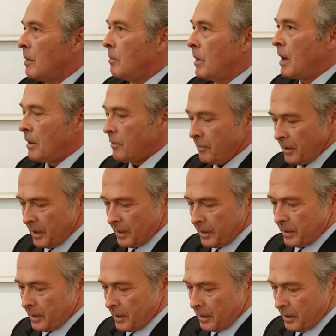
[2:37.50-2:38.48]
Well, I
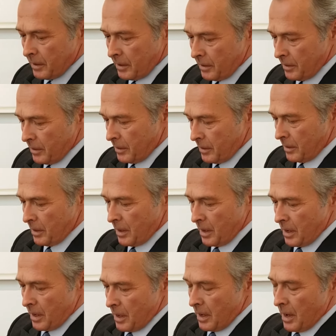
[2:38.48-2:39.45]
think
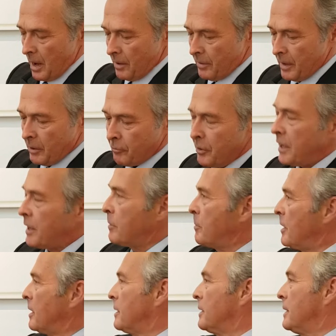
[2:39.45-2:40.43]
the
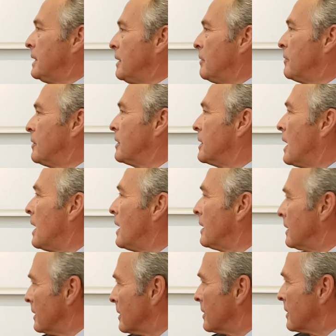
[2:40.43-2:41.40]
readability of the
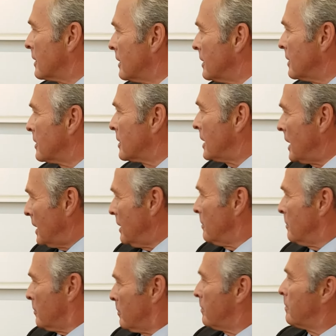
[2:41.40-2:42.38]
dial is key.
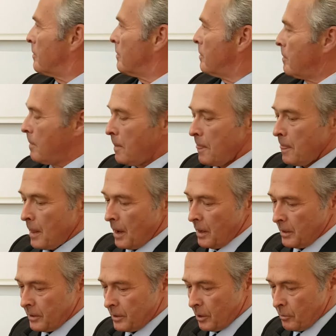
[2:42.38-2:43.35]

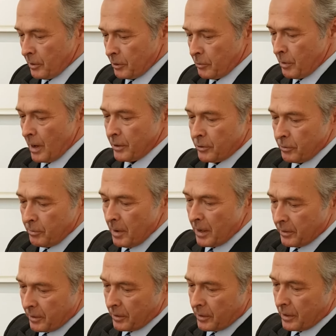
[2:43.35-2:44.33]
So we try to
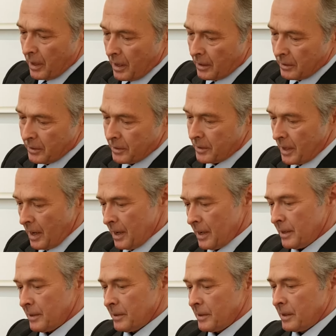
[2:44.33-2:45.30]
make the dials
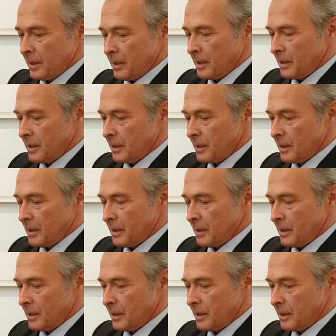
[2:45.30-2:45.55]
as